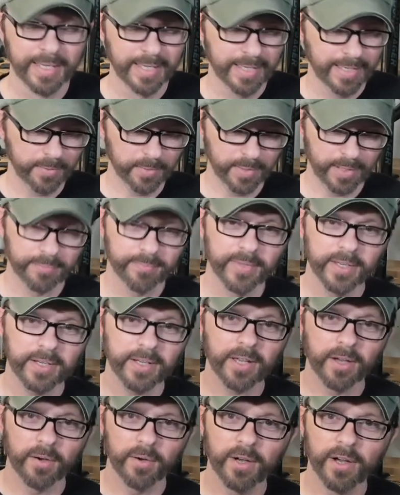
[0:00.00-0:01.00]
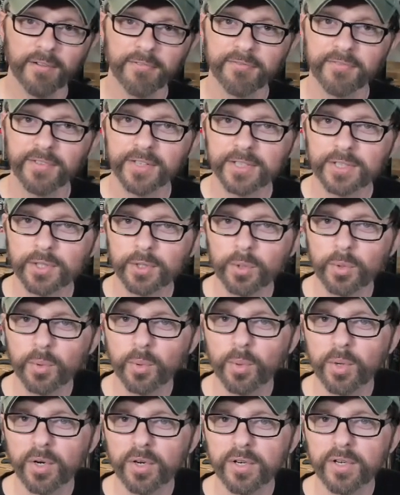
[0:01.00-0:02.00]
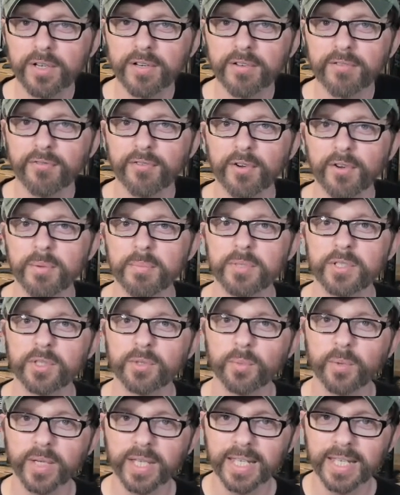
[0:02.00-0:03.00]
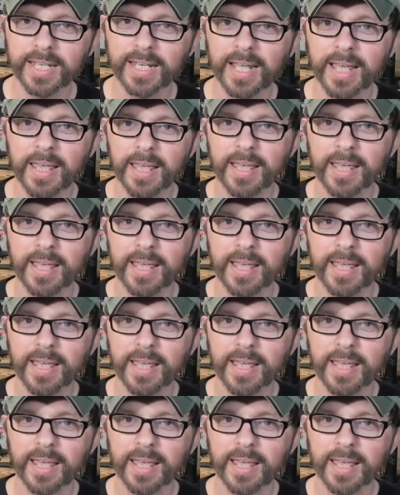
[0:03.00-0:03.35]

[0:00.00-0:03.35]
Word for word: Anyway, there you go. Official word from Schwinn.